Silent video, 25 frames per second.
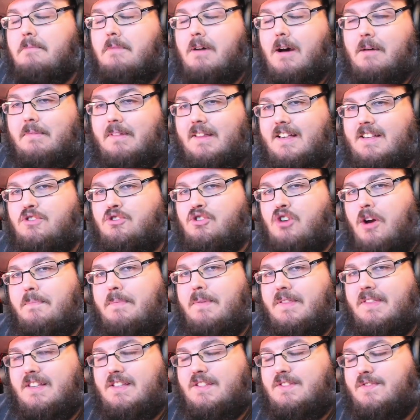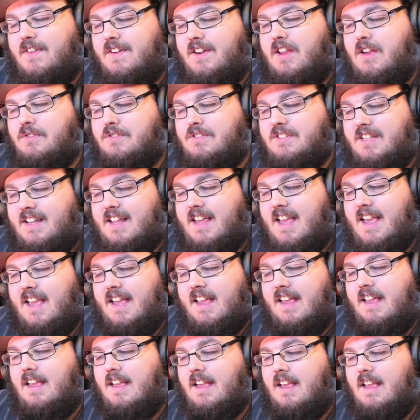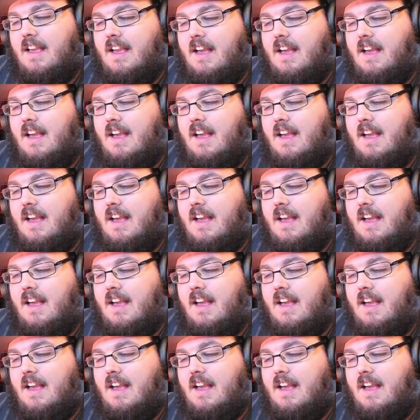But I'm at least dropping this video today.